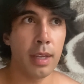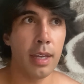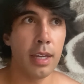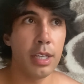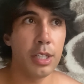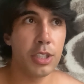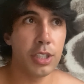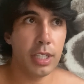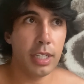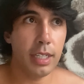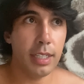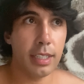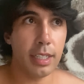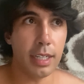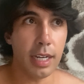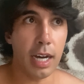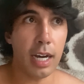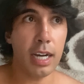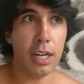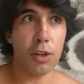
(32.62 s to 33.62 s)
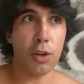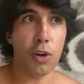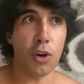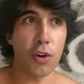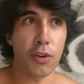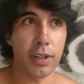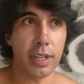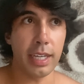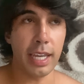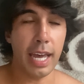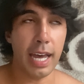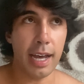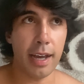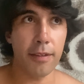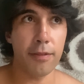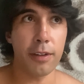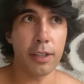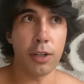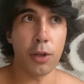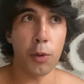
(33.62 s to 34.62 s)
She did not already
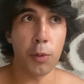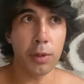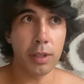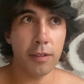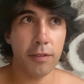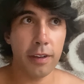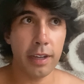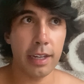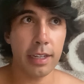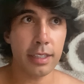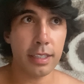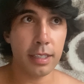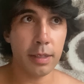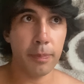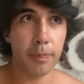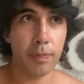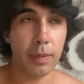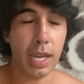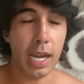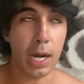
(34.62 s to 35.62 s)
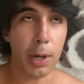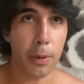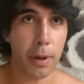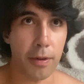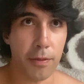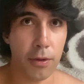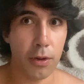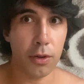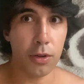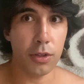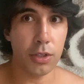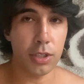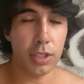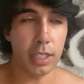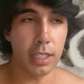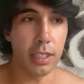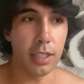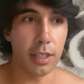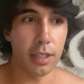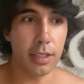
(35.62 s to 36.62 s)
have an OnlyFans. However, she
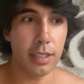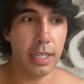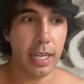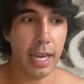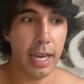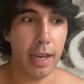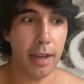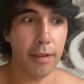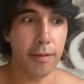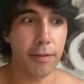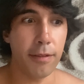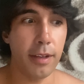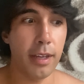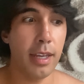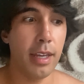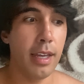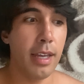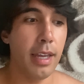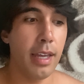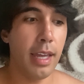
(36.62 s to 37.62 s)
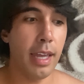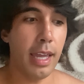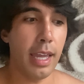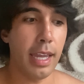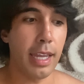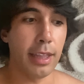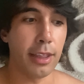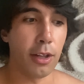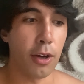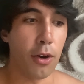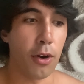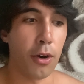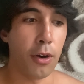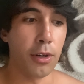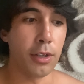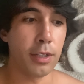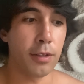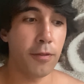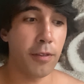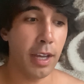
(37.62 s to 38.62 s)
does have a
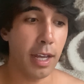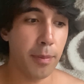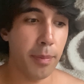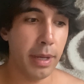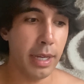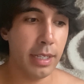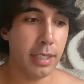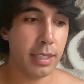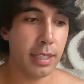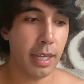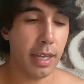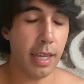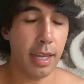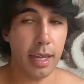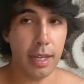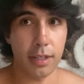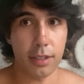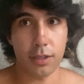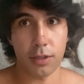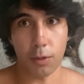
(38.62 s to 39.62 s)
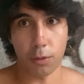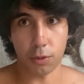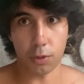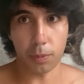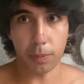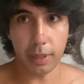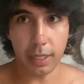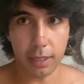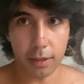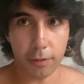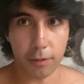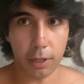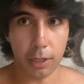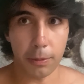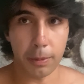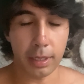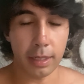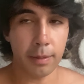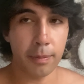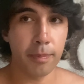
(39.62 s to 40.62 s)
large fan base and social media
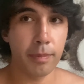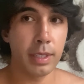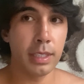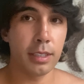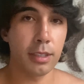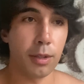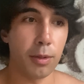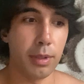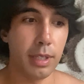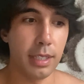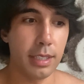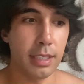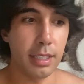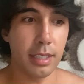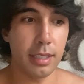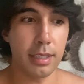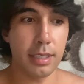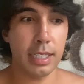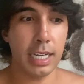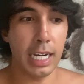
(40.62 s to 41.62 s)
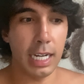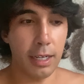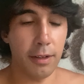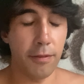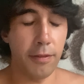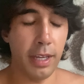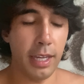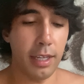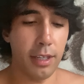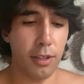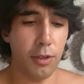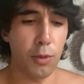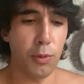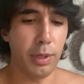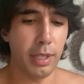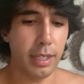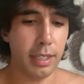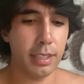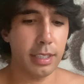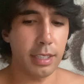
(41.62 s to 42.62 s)
following. So this is kind of a
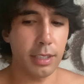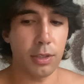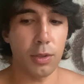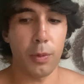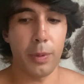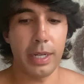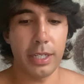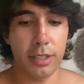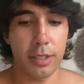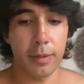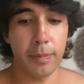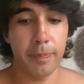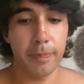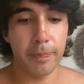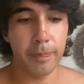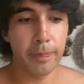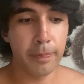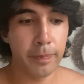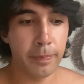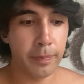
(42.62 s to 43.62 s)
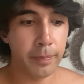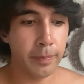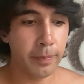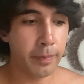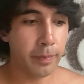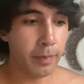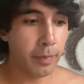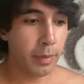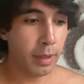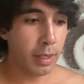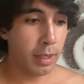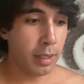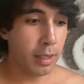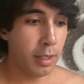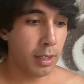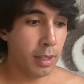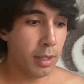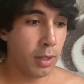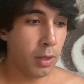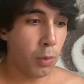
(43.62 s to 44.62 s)
unique situation.
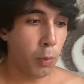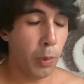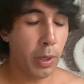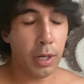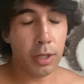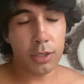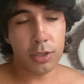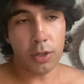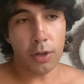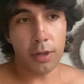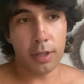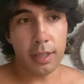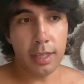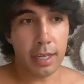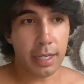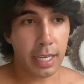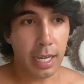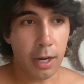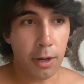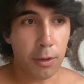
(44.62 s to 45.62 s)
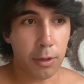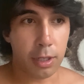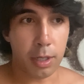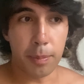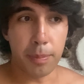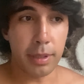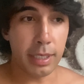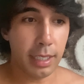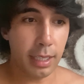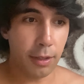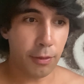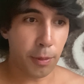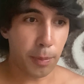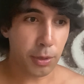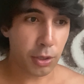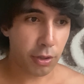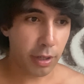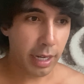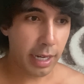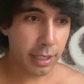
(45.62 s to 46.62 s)
We are starting the account completely from
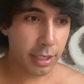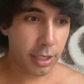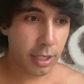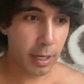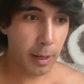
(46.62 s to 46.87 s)
scratch.